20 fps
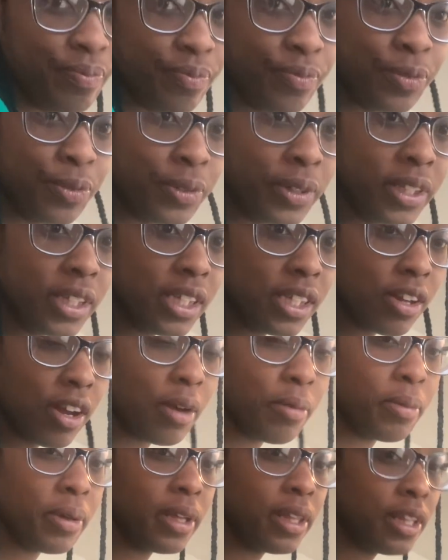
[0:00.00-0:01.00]
what this
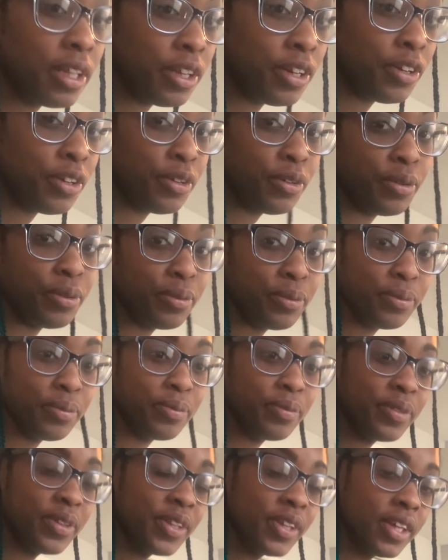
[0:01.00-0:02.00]
carpet cleaner do.
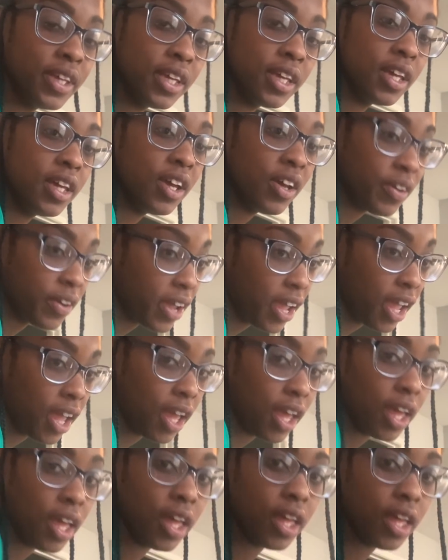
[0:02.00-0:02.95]
Okay.